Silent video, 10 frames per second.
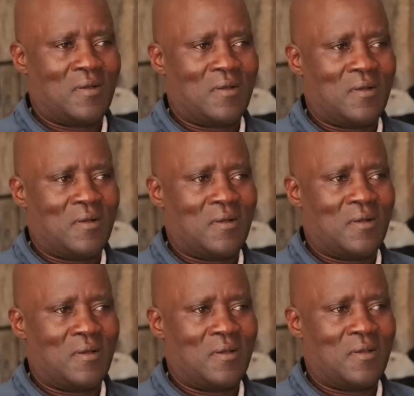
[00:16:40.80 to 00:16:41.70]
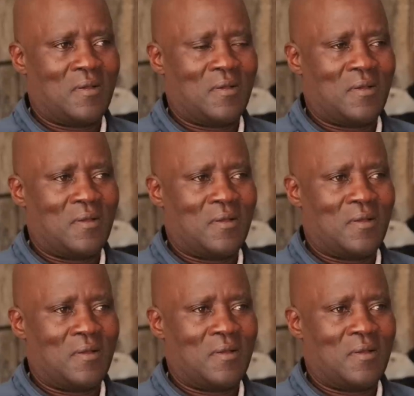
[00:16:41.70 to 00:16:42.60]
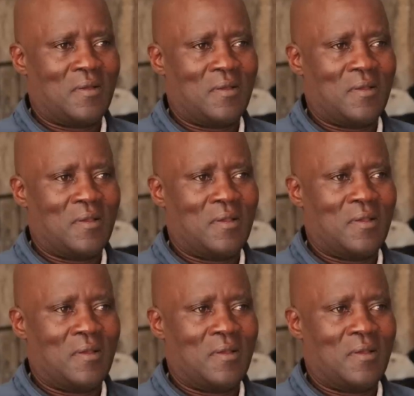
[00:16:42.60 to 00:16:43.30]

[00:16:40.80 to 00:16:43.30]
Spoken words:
No one is speaking in this clip.